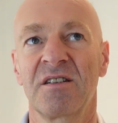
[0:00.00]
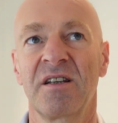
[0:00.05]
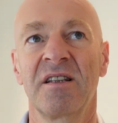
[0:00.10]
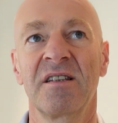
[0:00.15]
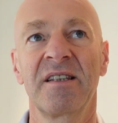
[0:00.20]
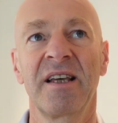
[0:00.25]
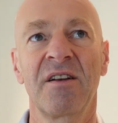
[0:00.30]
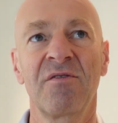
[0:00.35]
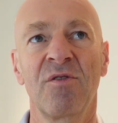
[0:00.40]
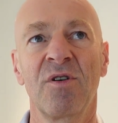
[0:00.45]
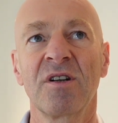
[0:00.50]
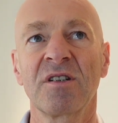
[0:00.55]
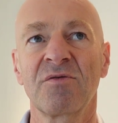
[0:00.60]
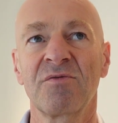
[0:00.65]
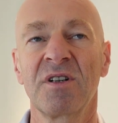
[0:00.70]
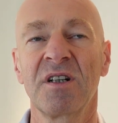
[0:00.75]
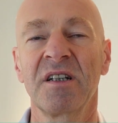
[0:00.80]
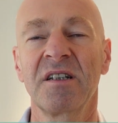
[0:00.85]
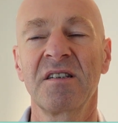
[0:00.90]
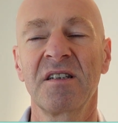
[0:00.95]
And that was
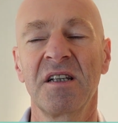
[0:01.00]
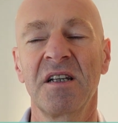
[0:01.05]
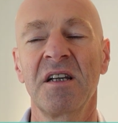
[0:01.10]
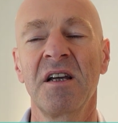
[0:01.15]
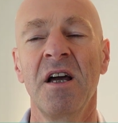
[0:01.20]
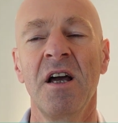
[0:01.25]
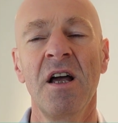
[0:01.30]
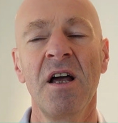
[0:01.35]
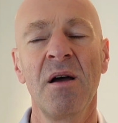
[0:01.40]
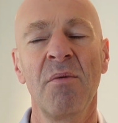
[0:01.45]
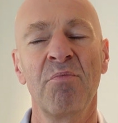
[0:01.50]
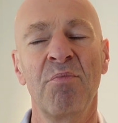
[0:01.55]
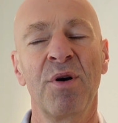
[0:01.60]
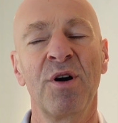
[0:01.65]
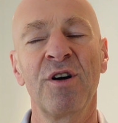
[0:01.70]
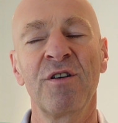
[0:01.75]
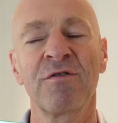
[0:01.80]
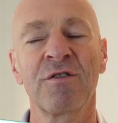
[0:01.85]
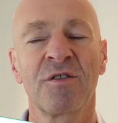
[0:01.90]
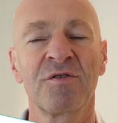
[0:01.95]
really the
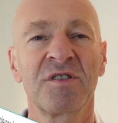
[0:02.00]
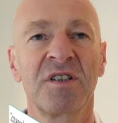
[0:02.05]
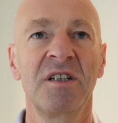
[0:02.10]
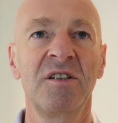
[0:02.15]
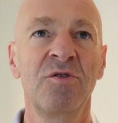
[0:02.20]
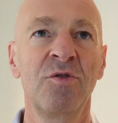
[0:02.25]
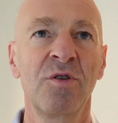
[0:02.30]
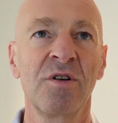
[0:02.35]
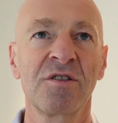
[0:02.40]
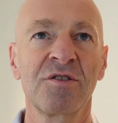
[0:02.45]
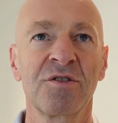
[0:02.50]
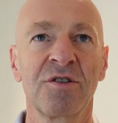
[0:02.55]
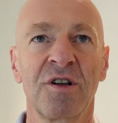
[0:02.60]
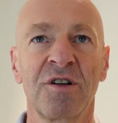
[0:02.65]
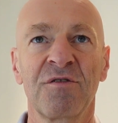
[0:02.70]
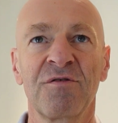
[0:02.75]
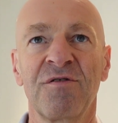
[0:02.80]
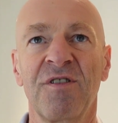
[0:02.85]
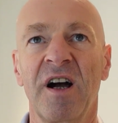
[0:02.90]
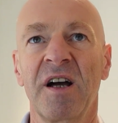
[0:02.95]
birth of the Google
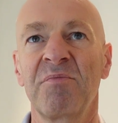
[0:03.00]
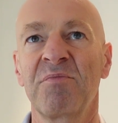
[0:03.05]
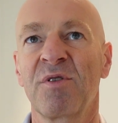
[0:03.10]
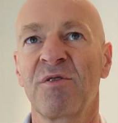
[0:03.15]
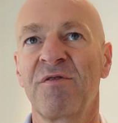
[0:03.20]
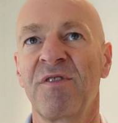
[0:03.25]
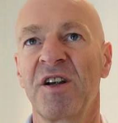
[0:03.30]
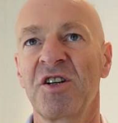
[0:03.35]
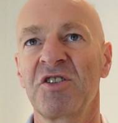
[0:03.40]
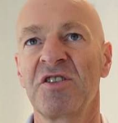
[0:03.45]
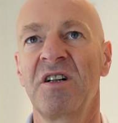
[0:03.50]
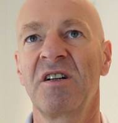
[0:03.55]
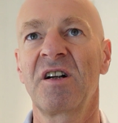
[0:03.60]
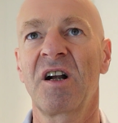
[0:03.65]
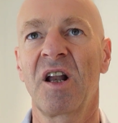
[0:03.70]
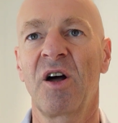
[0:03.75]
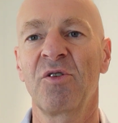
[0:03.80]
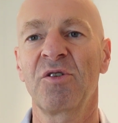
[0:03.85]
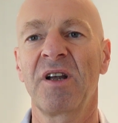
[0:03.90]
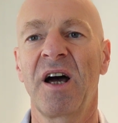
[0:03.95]
Certified Professional
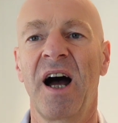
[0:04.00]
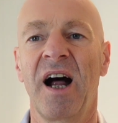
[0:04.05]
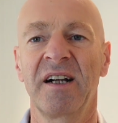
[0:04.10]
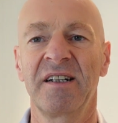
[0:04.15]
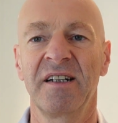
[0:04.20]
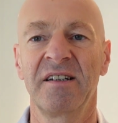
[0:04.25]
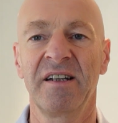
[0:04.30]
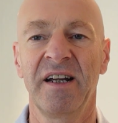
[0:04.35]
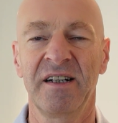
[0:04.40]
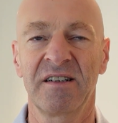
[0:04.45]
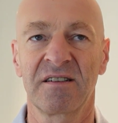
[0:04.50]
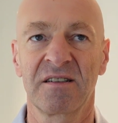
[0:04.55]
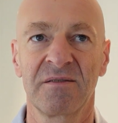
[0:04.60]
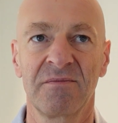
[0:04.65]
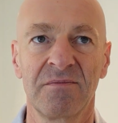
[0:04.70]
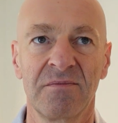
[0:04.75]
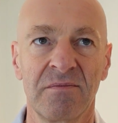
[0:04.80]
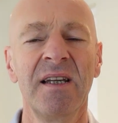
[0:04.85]
Cloud Architect.